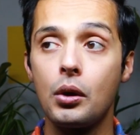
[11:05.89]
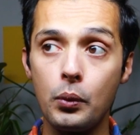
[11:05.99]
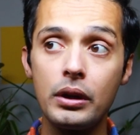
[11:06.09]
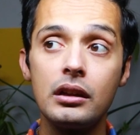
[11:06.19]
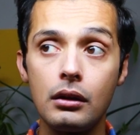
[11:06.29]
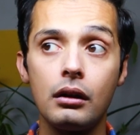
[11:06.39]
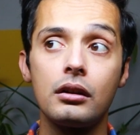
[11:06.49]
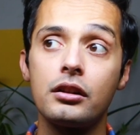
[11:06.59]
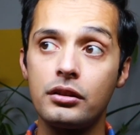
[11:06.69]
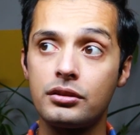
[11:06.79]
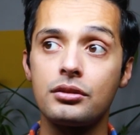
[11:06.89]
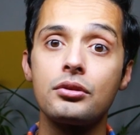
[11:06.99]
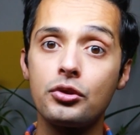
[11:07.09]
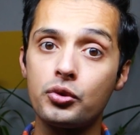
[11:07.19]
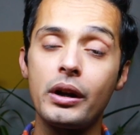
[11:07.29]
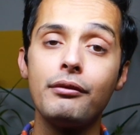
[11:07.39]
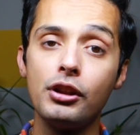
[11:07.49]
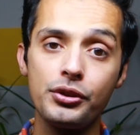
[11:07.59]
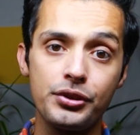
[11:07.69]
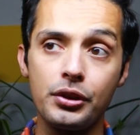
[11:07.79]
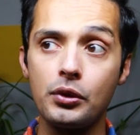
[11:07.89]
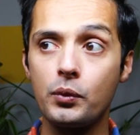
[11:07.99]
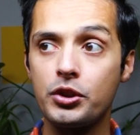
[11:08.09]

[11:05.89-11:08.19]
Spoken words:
We are to travel soon,